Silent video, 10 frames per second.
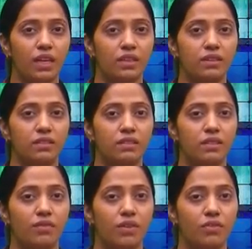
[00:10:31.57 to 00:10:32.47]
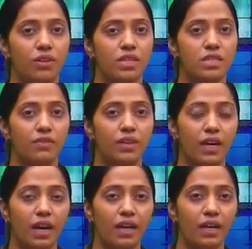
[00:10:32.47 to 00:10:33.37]
And therefore, what is our
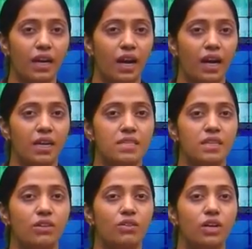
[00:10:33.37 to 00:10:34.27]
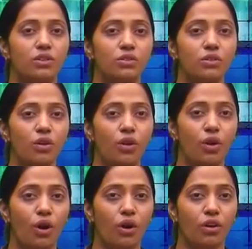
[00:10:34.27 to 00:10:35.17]
I? I is equal to
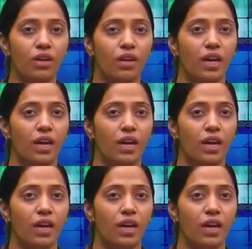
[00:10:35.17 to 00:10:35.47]
log.